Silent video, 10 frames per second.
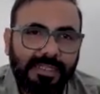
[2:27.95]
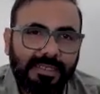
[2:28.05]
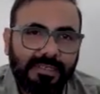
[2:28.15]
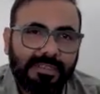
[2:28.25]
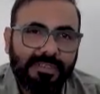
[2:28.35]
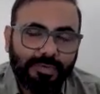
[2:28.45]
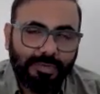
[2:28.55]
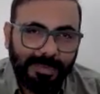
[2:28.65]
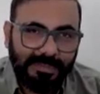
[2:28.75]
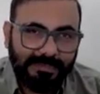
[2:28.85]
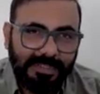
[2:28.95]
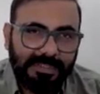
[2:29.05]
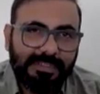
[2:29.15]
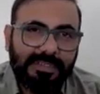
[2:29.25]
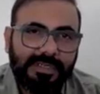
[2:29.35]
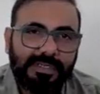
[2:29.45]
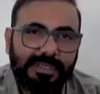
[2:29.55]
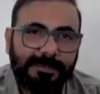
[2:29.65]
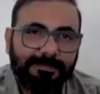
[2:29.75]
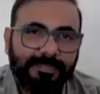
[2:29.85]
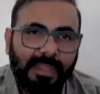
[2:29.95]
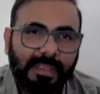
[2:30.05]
in Europe as well.